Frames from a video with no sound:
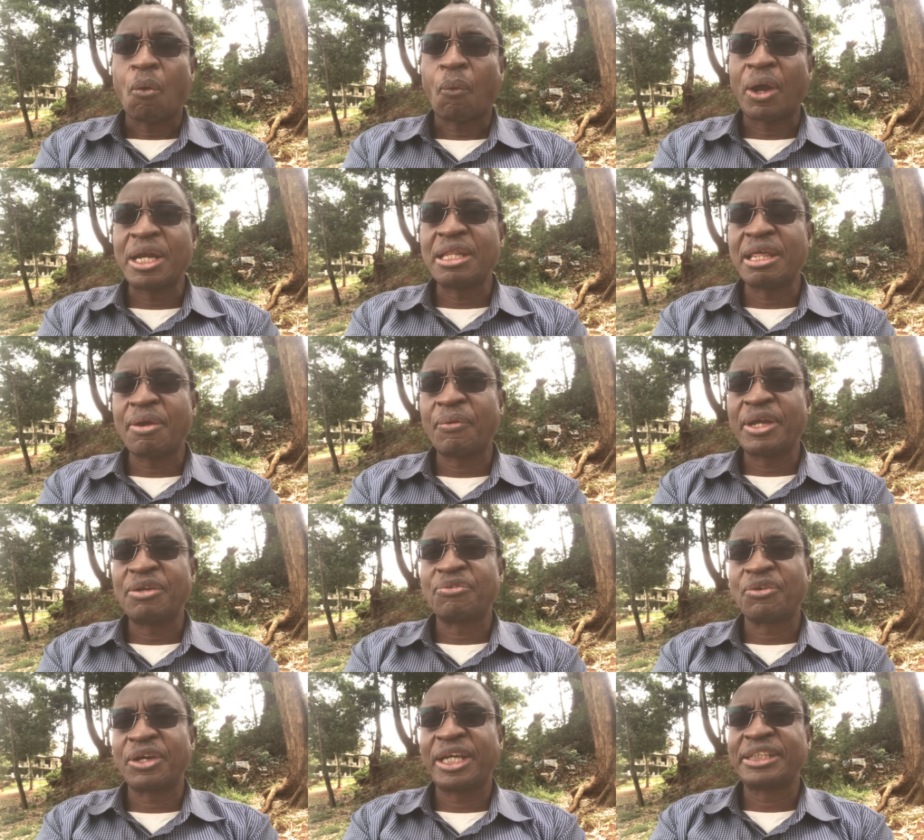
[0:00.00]
When they
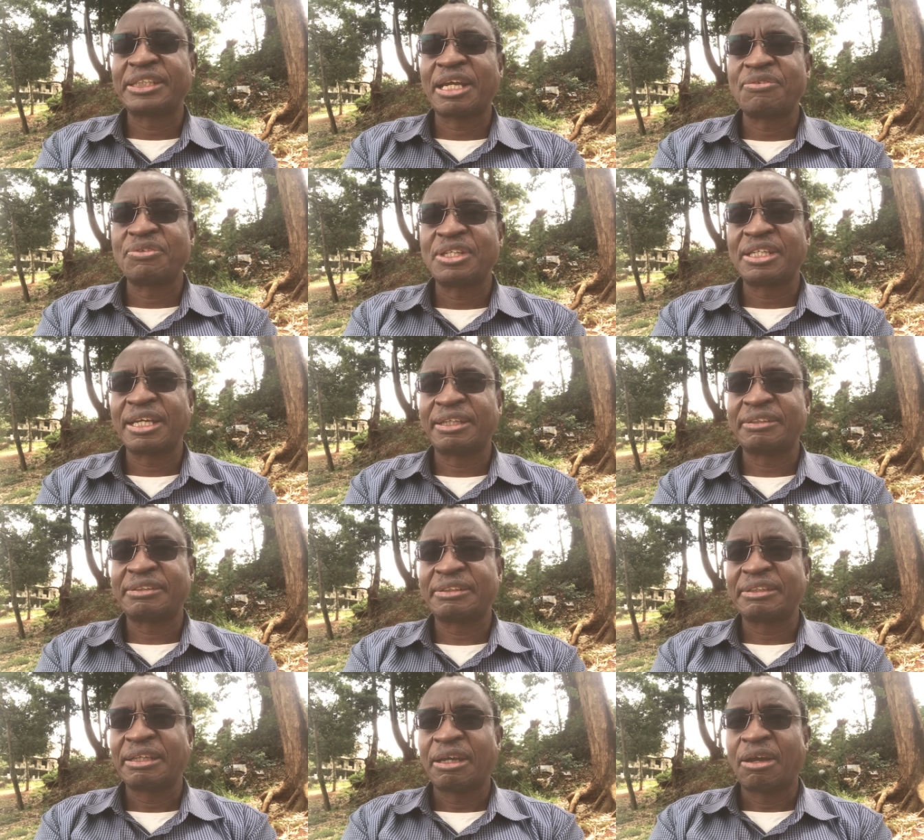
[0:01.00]
went for HIV
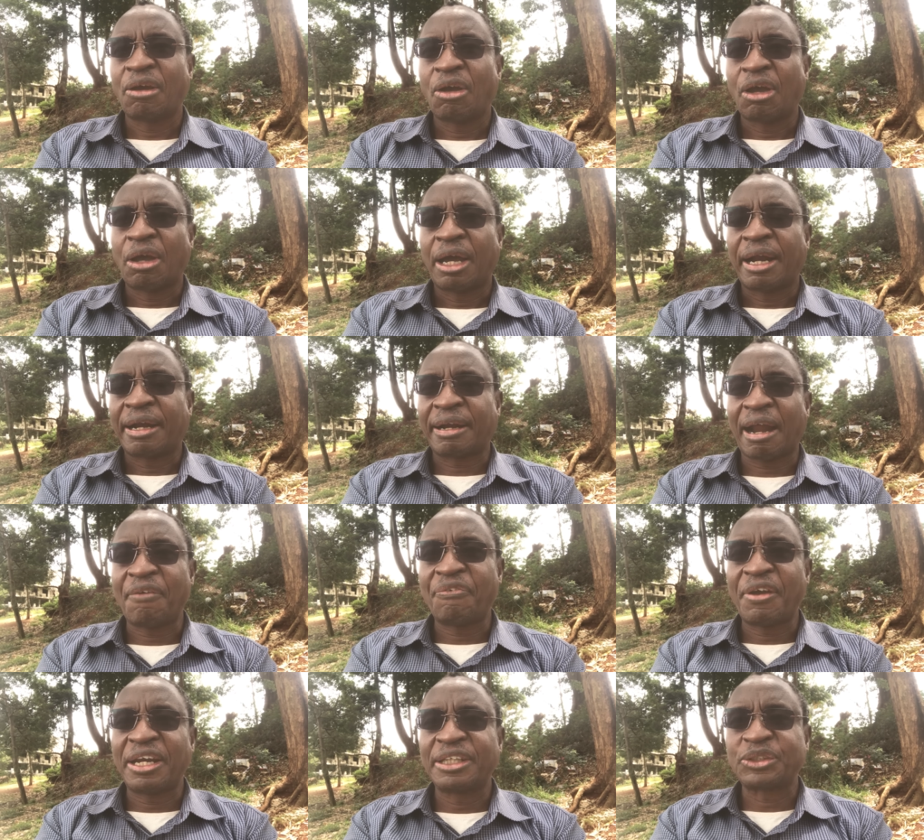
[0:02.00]
tests,
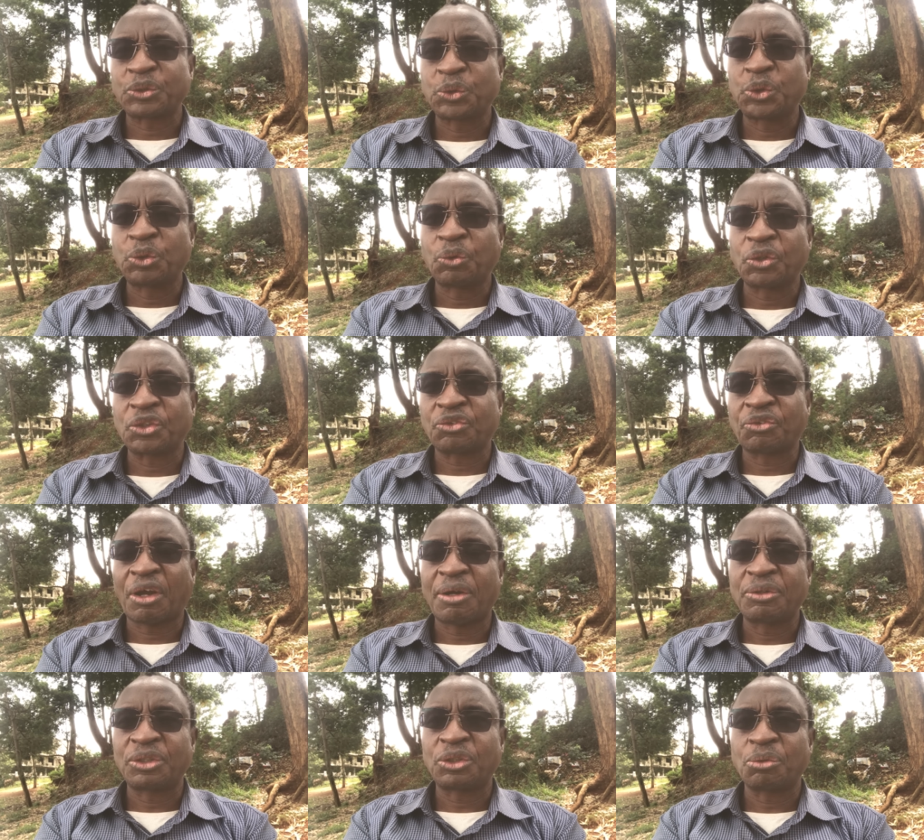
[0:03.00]
Raphael Tuju was
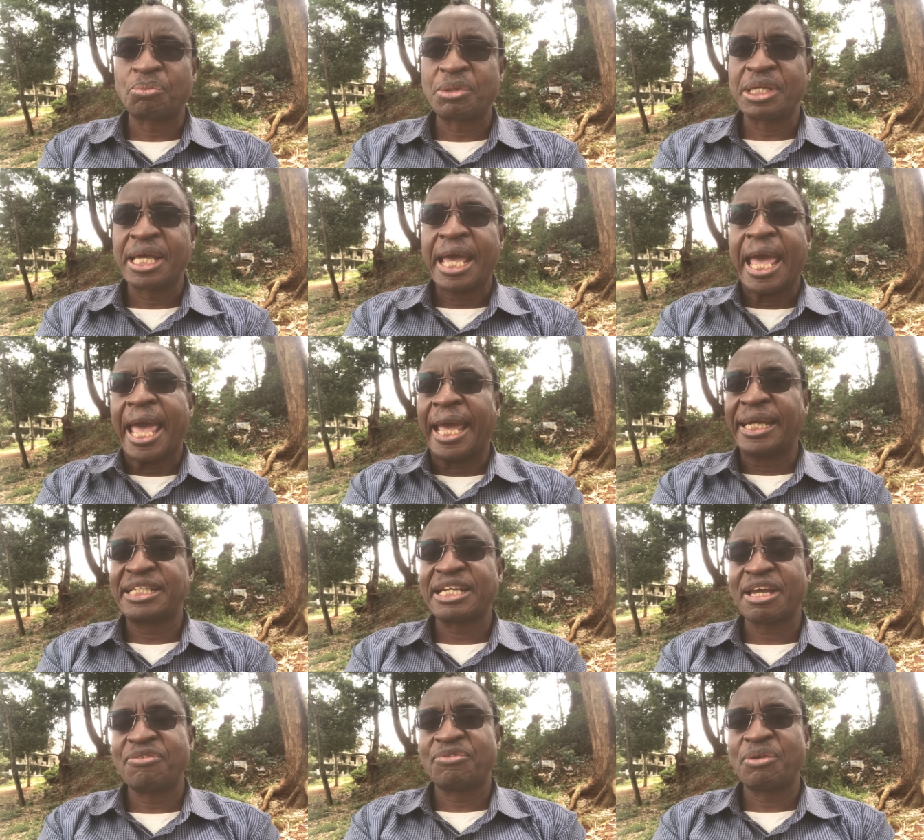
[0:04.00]
found to be
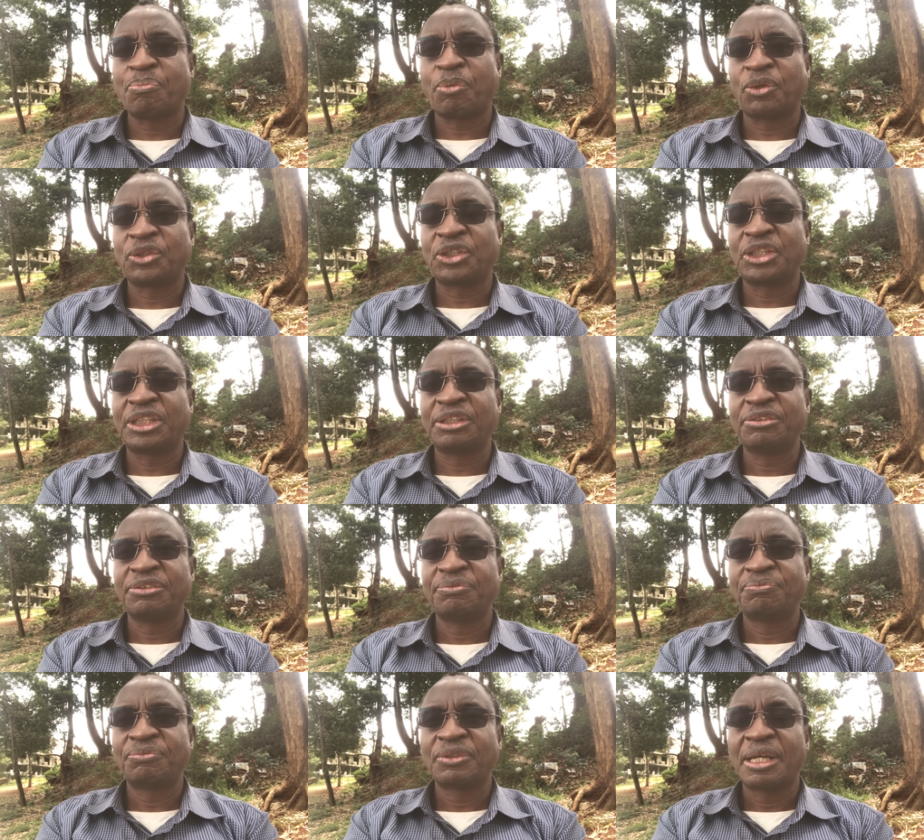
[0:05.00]
HIV positive.